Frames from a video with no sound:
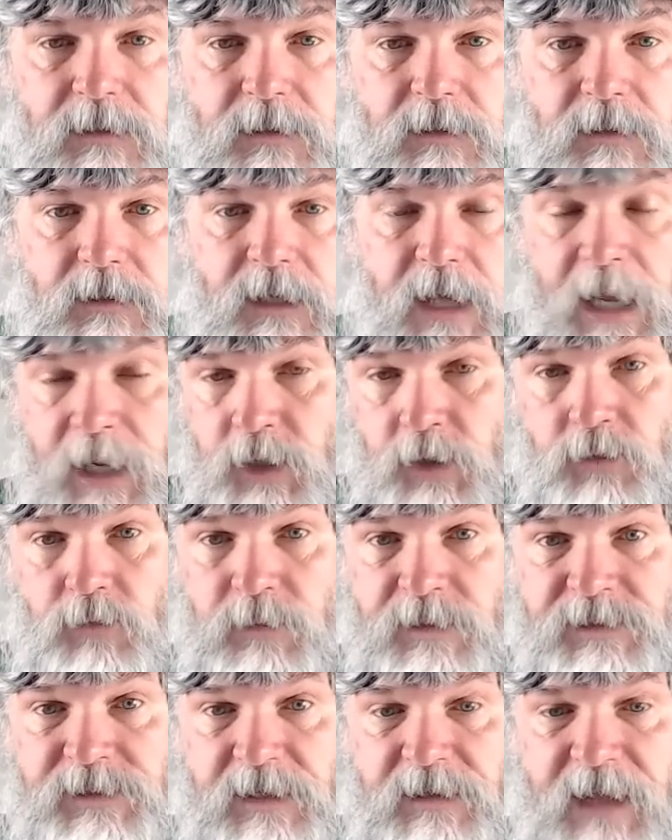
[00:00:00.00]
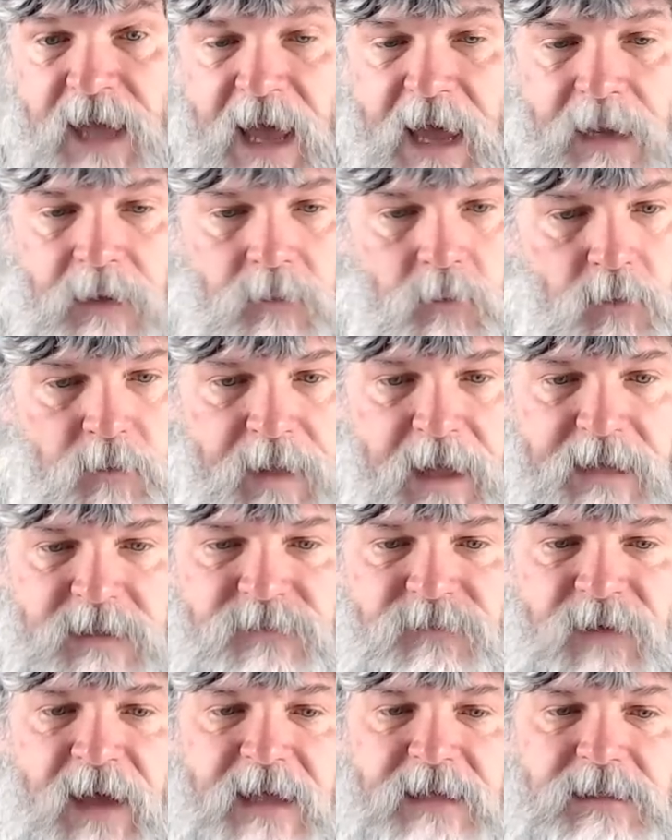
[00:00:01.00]
and new ones at that. Well, that's
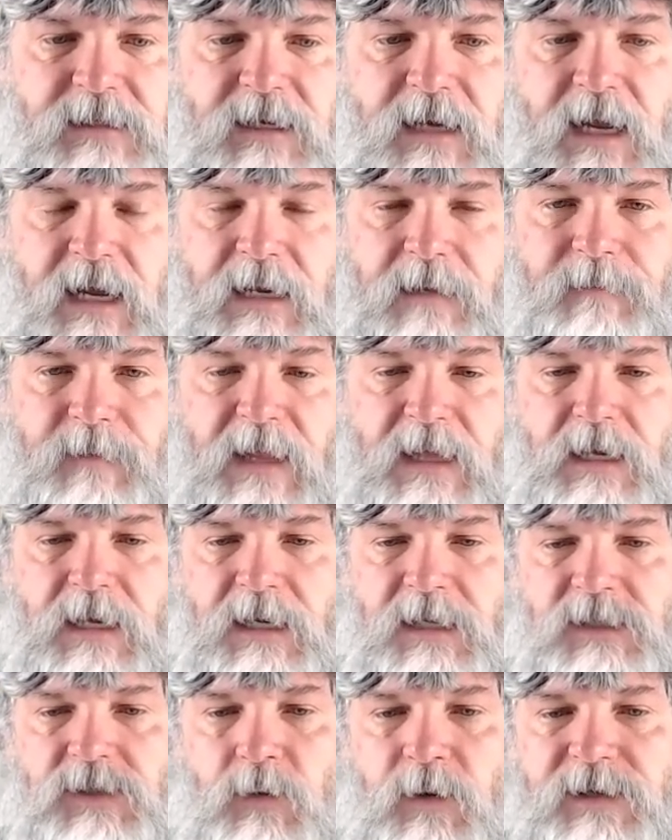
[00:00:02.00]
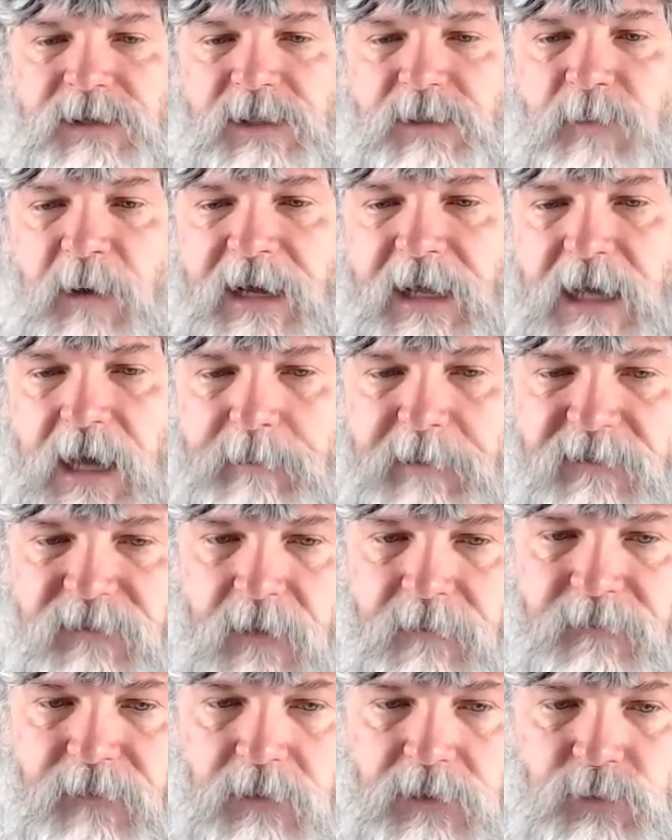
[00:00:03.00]
fascinating. So where's this money coming
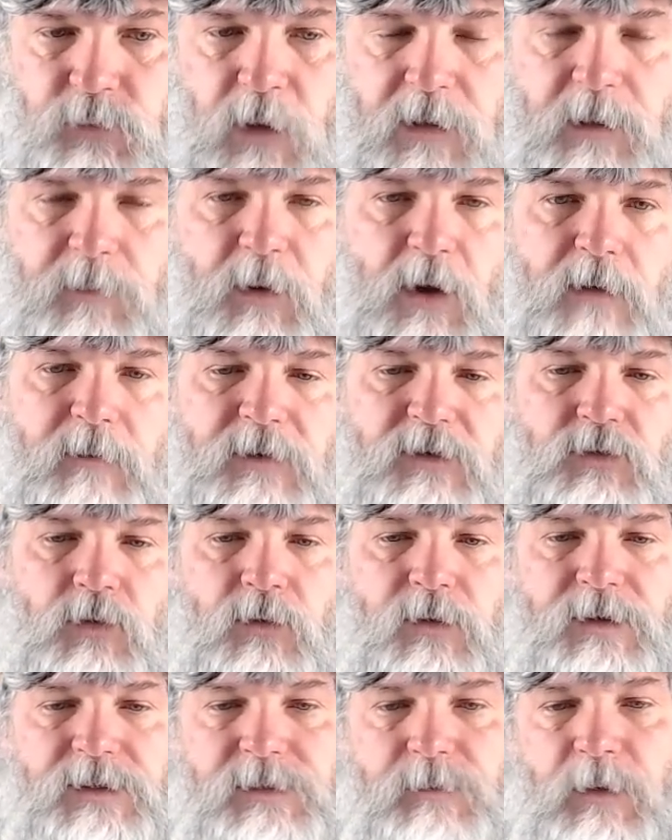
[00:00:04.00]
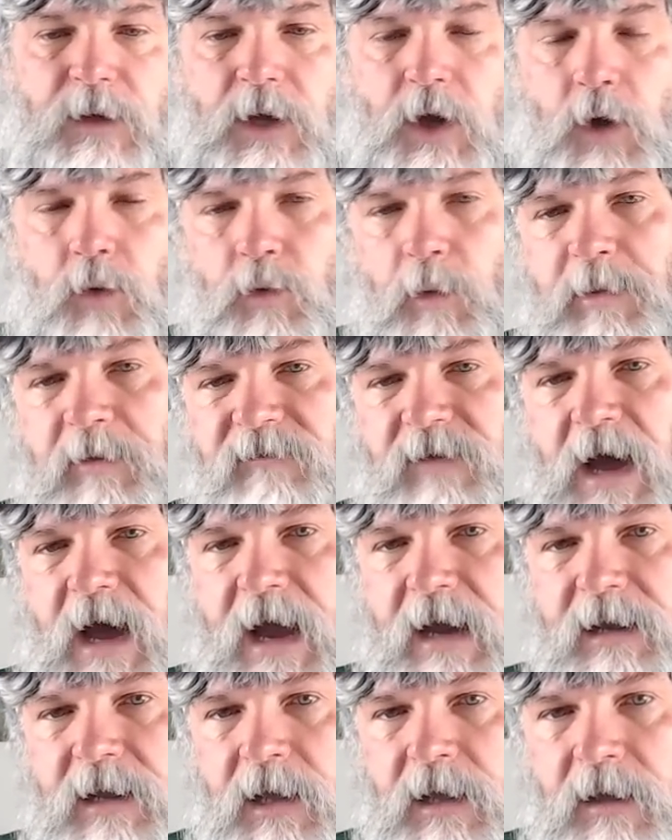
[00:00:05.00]
from, folks? Well, the Department of Tourism will
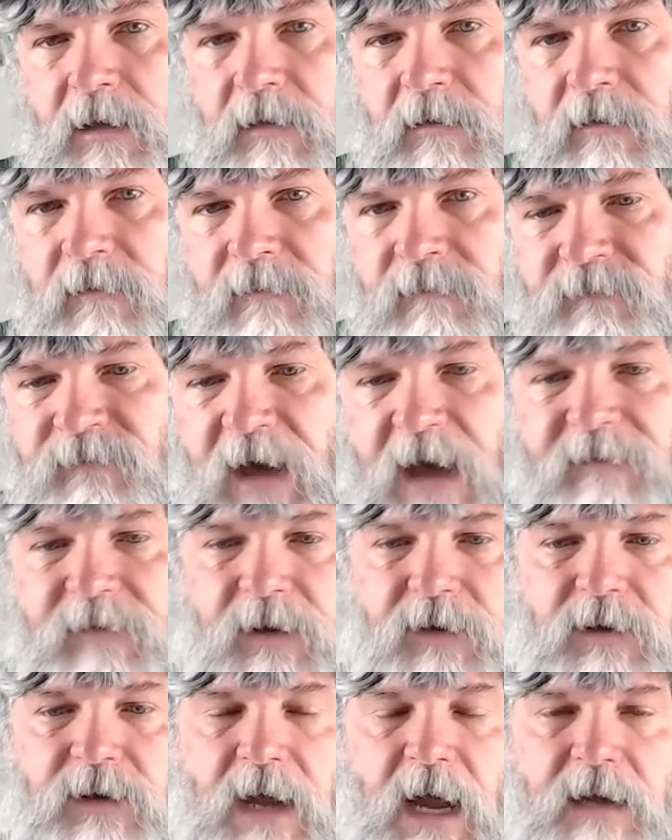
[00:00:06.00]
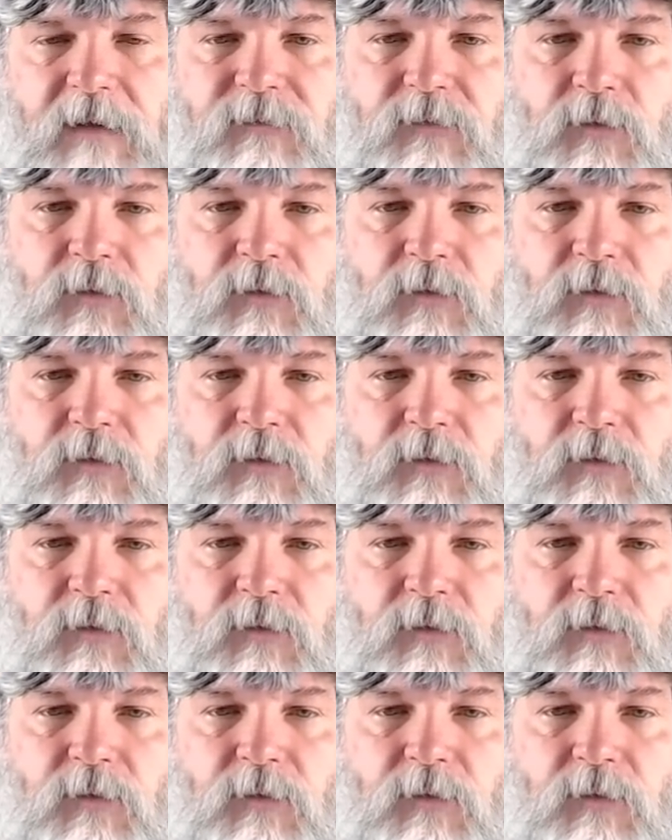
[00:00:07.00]
provide 594